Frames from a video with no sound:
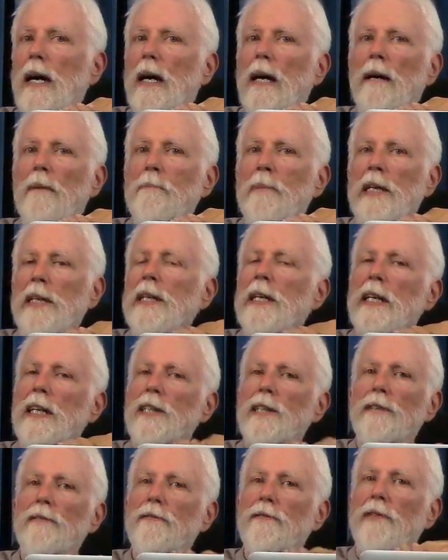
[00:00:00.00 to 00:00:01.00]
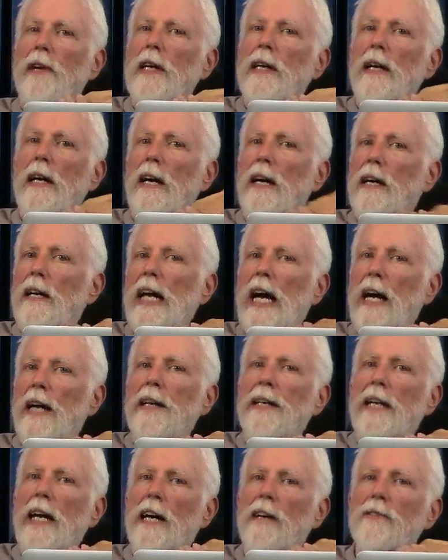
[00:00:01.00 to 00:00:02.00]
meeting at the
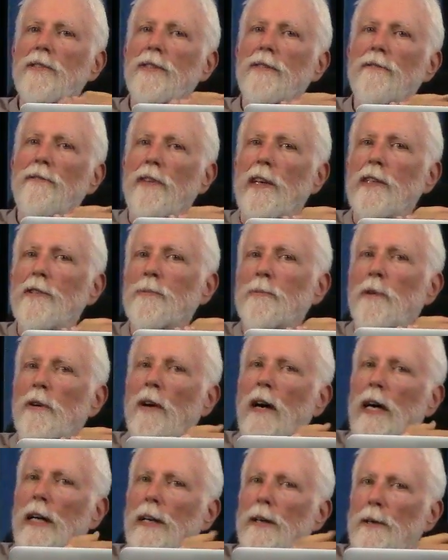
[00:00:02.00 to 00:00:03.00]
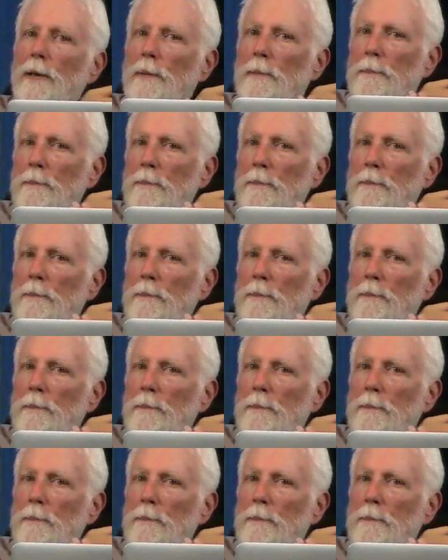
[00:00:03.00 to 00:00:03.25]
Hyatt House in Fez, Morocco.